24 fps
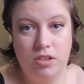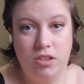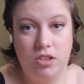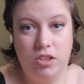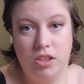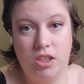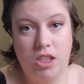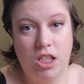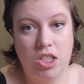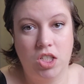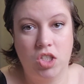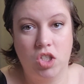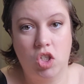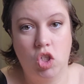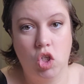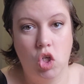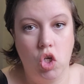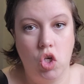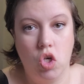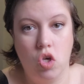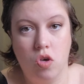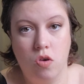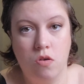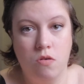it doesn't
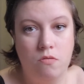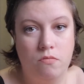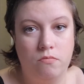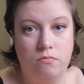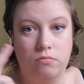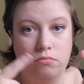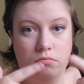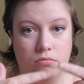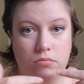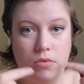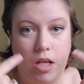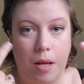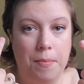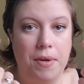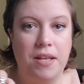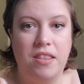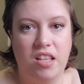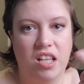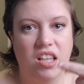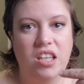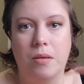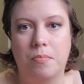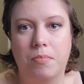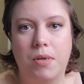suit you. I
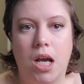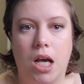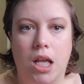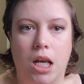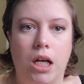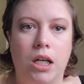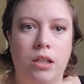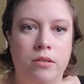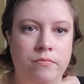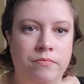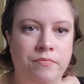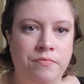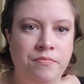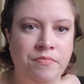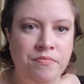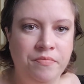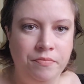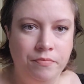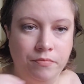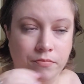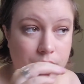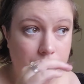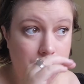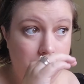mean, the lip color.
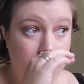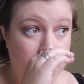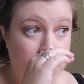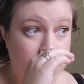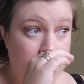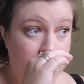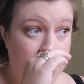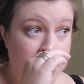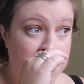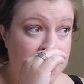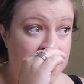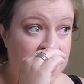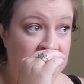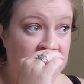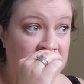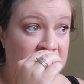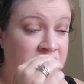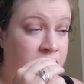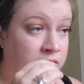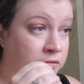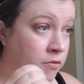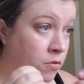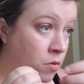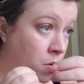Because I
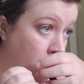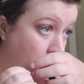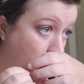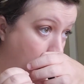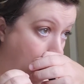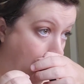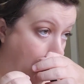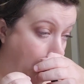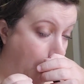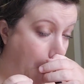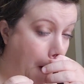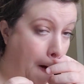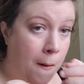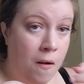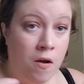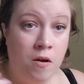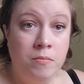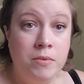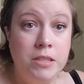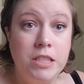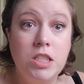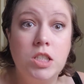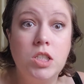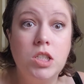think for...
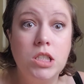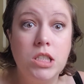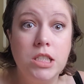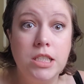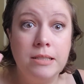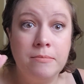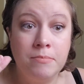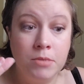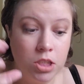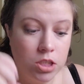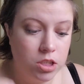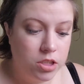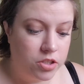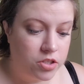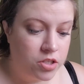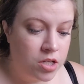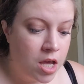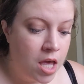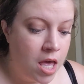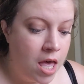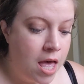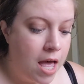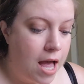Oh, goddamn nose.